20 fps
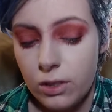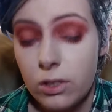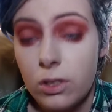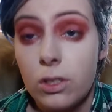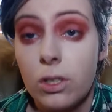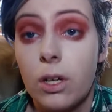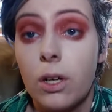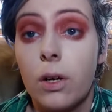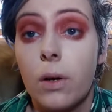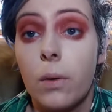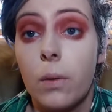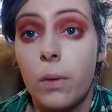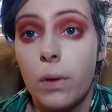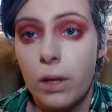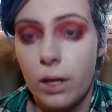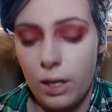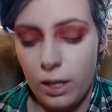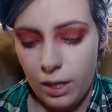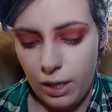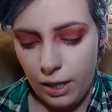So
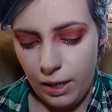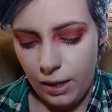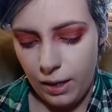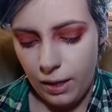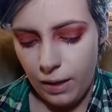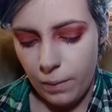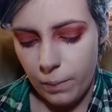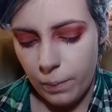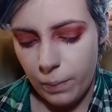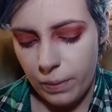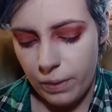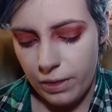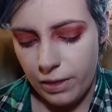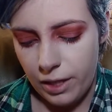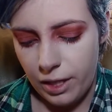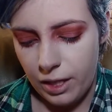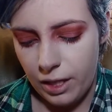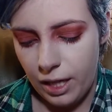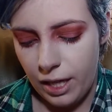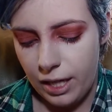
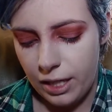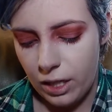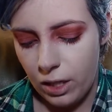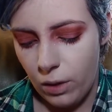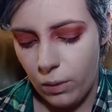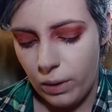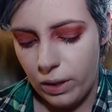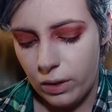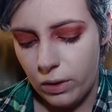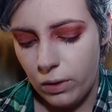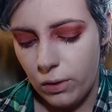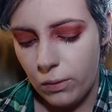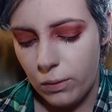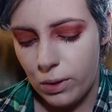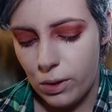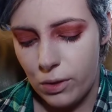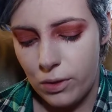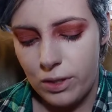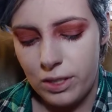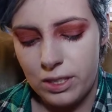then I go in
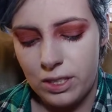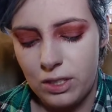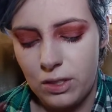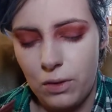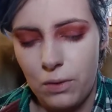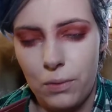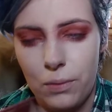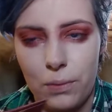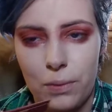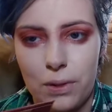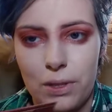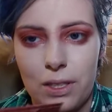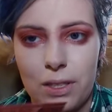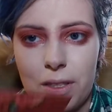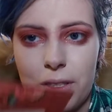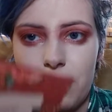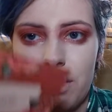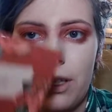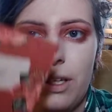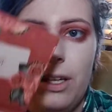with this
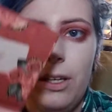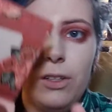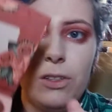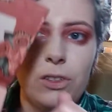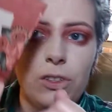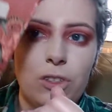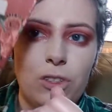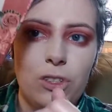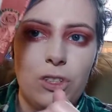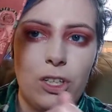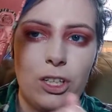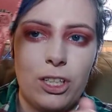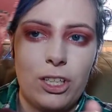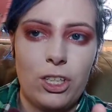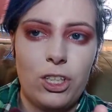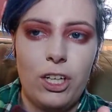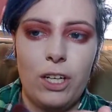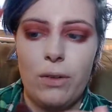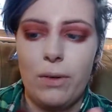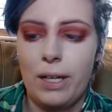really dark
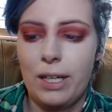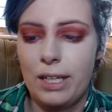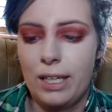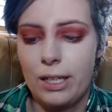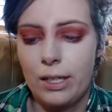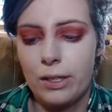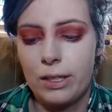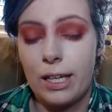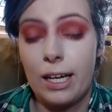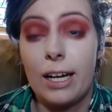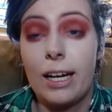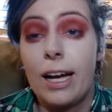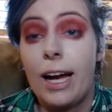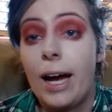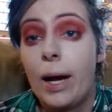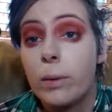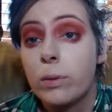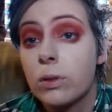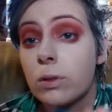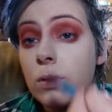shade right here that I
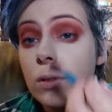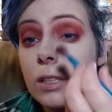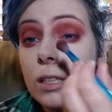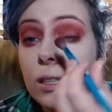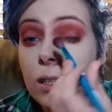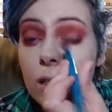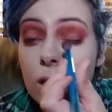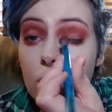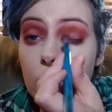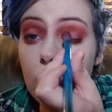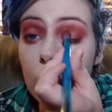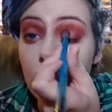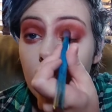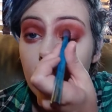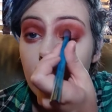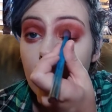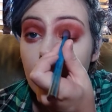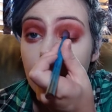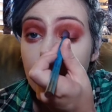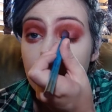absolutely
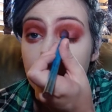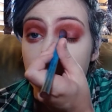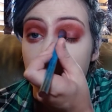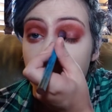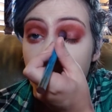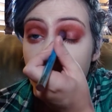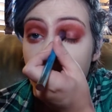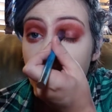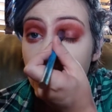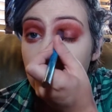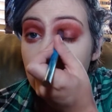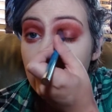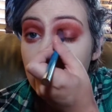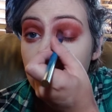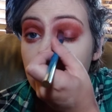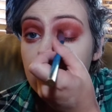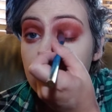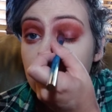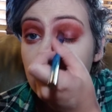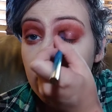love and
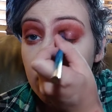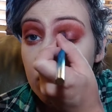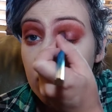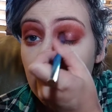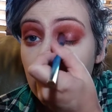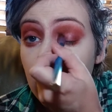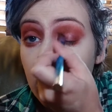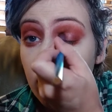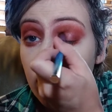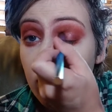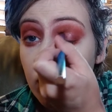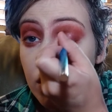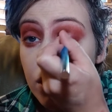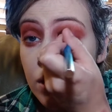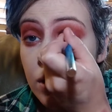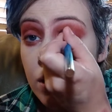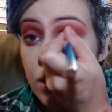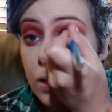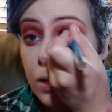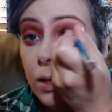deepen that up
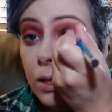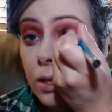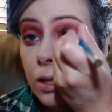further.